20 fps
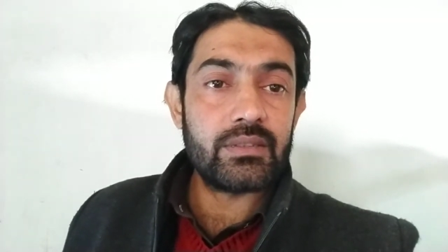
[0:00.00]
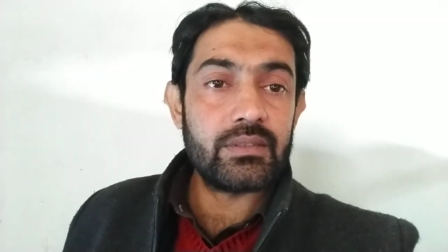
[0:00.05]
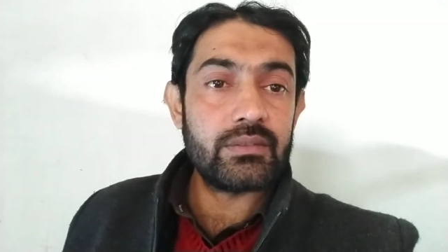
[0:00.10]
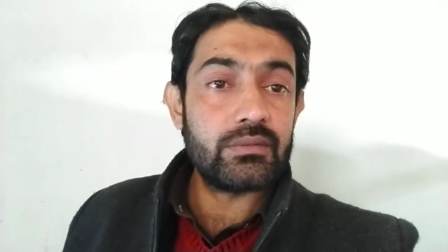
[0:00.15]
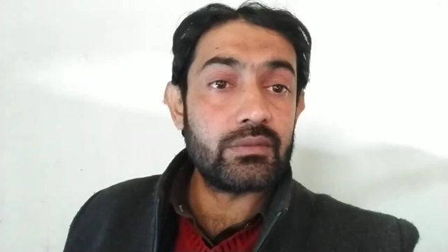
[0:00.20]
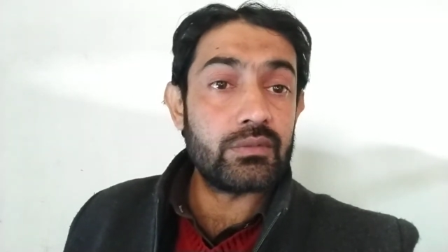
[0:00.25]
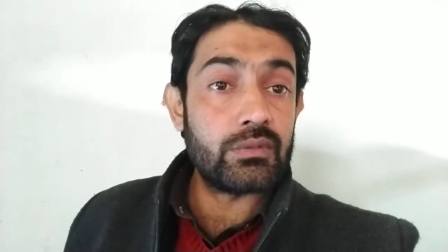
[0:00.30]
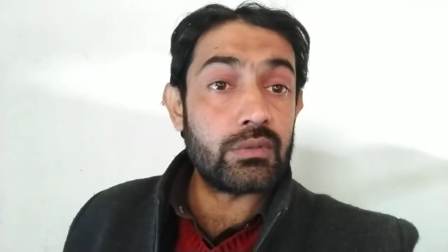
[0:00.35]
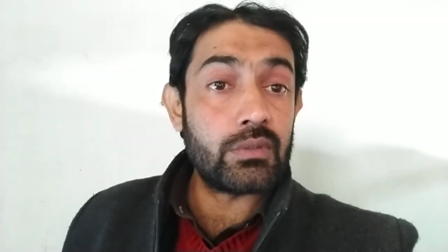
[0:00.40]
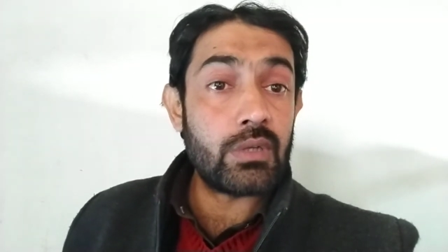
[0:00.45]

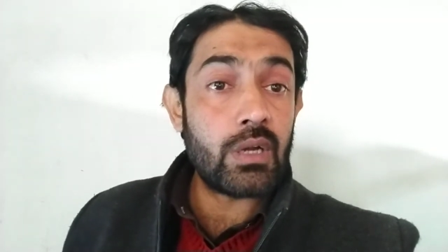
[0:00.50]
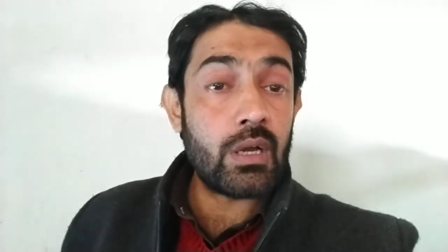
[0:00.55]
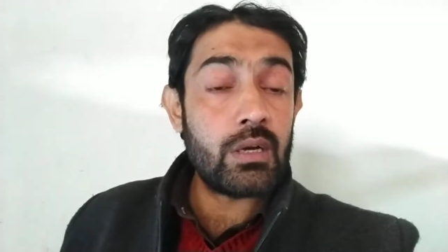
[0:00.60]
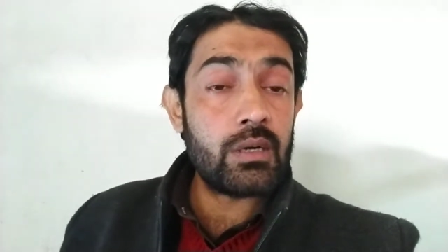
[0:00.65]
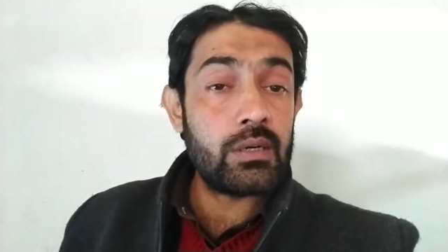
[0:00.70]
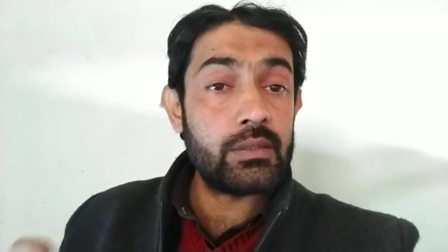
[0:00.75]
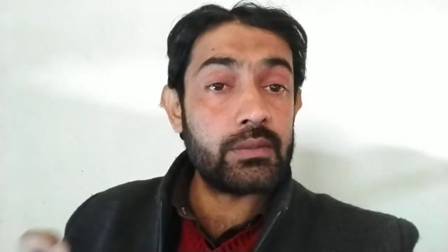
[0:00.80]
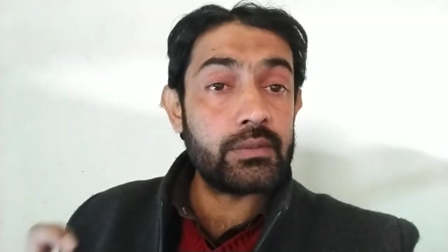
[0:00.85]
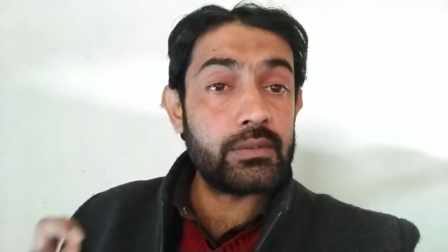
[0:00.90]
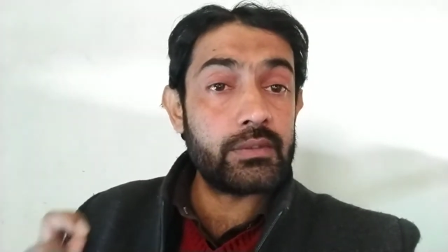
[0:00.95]

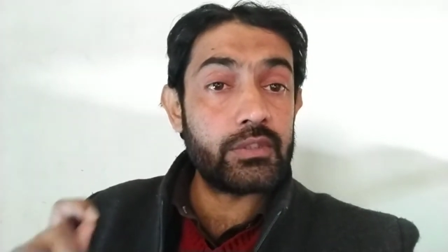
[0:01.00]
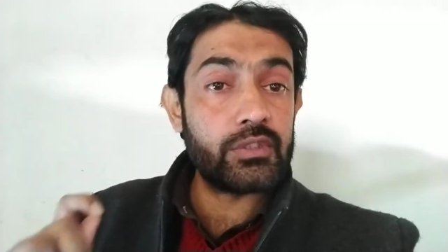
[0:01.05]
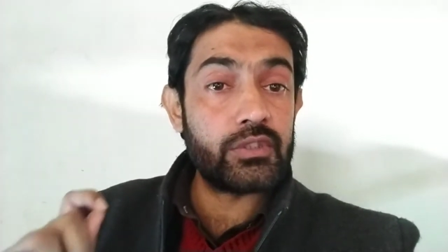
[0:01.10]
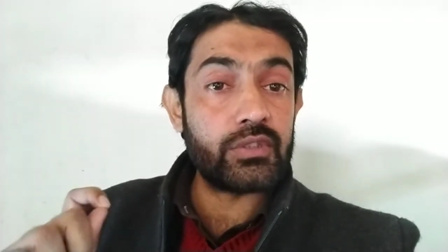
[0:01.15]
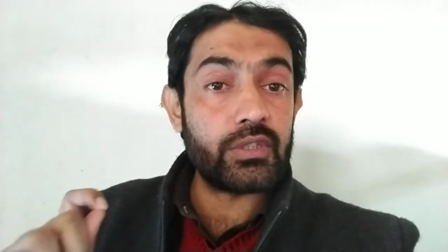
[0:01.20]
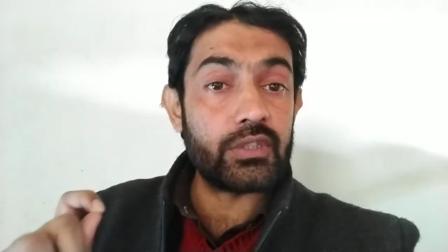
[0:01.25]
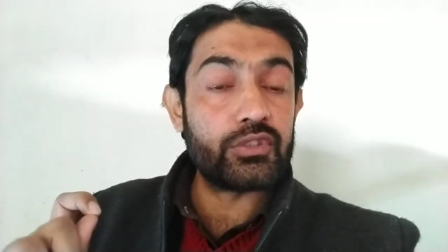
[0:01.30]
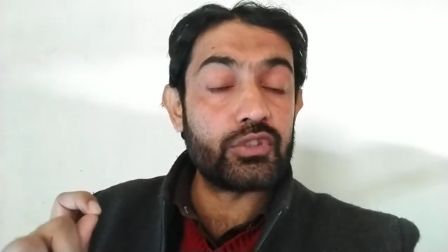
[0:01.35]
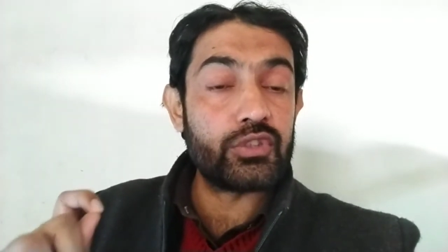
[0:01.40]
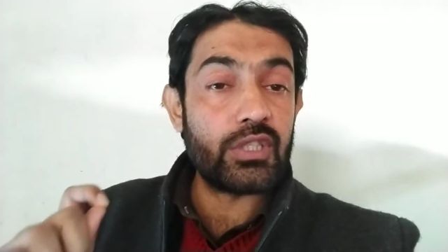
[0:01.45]

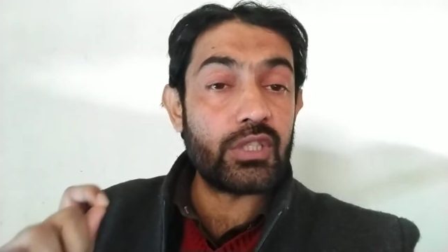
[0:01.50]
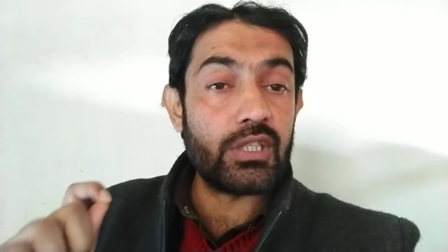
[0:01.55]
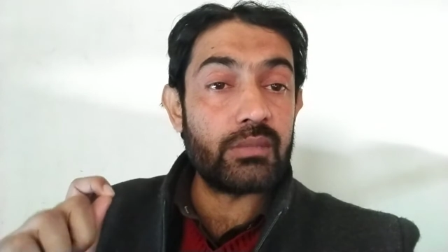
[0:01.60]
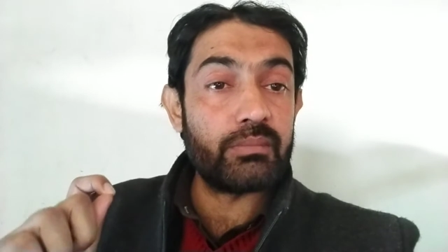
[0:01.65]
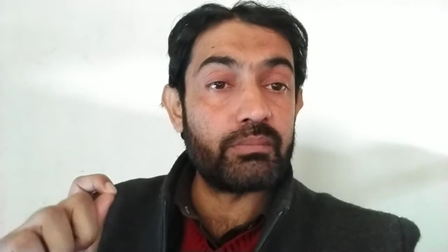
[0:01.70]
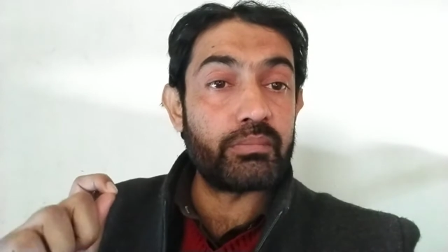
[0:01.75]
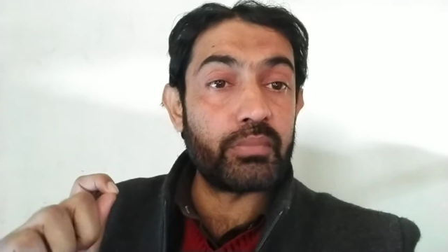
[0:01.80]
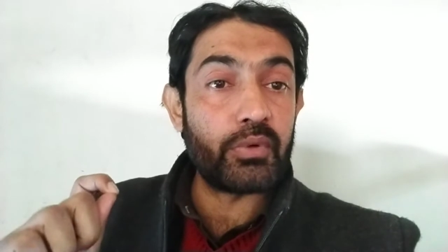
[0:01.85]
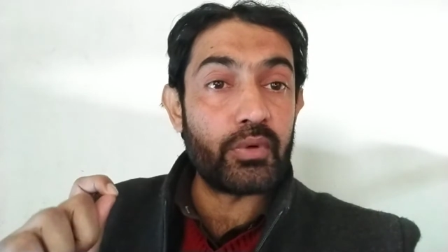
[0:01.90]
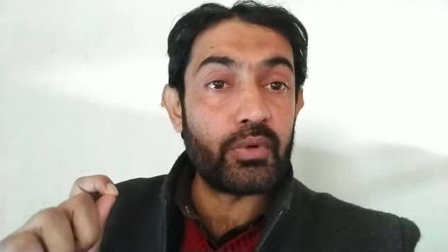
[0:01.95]
non-structural
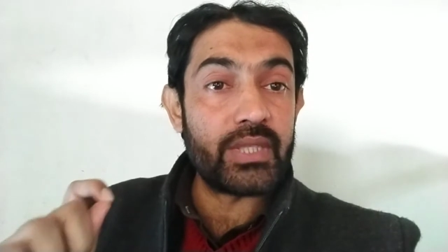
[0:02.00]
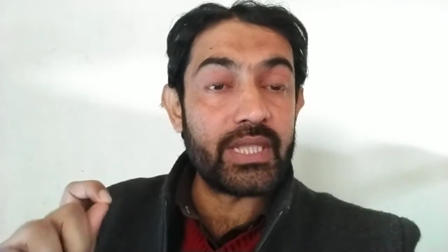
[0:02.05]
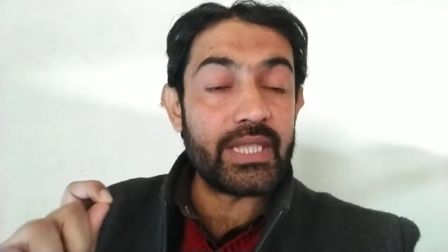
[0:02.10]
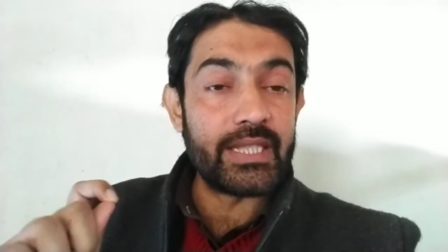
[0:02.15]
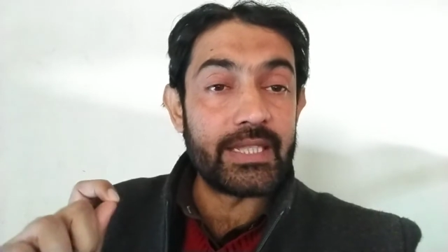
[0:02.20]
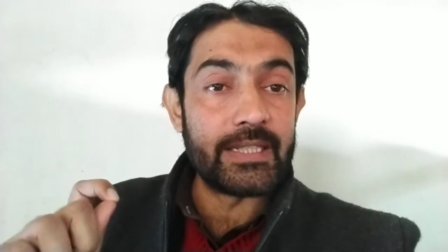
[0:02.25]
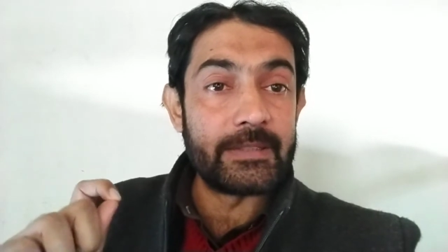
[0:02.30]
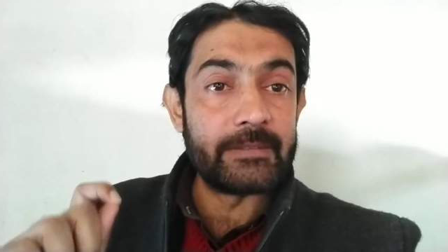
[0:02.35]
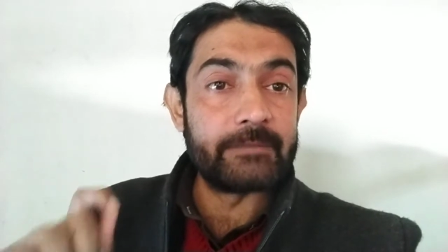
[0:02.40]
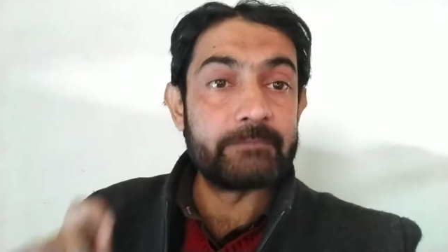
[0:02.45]

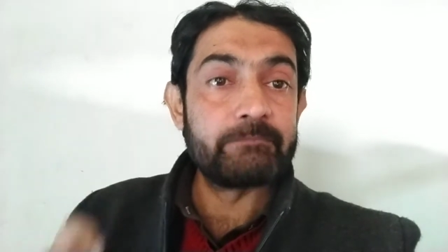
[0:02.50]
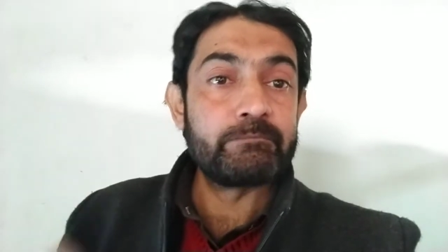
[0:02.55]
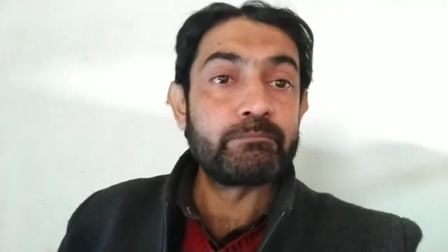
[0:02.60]
proteins